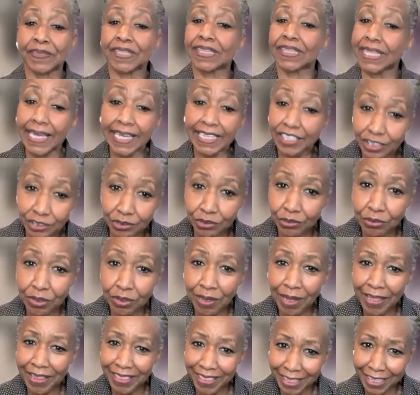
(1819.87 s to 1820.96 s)
thank you,
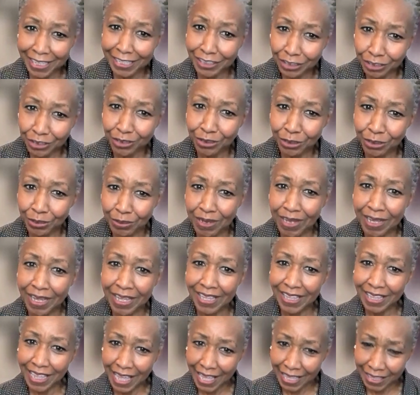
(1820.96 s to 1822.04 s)

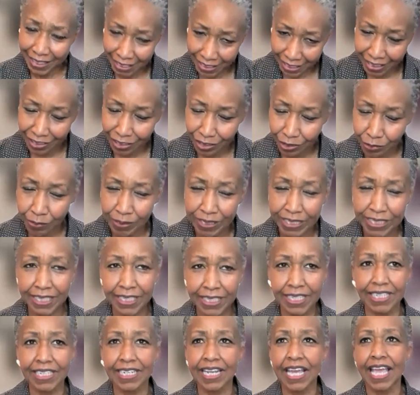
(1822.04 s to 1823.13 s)
and thank you
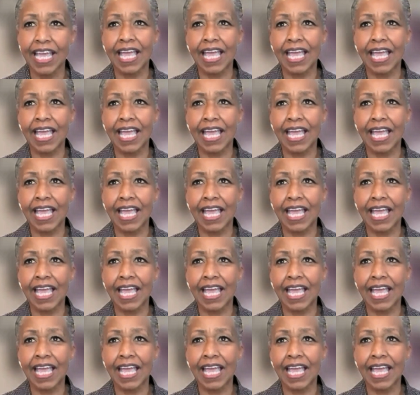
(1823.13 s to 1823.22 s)
again.